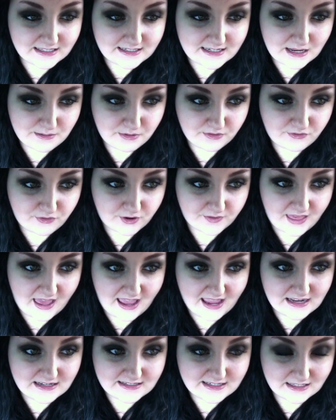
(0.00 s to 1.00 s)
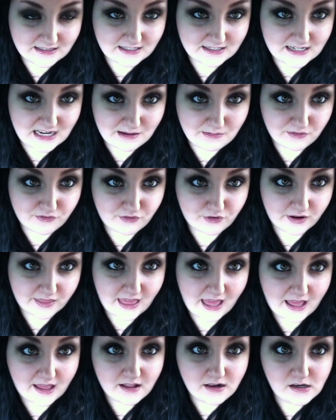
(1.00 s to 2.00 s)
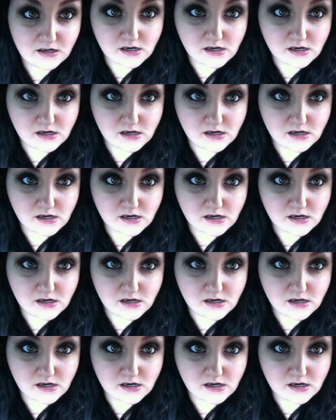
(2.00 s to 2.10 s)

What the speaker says: the day before that, and did the day before that.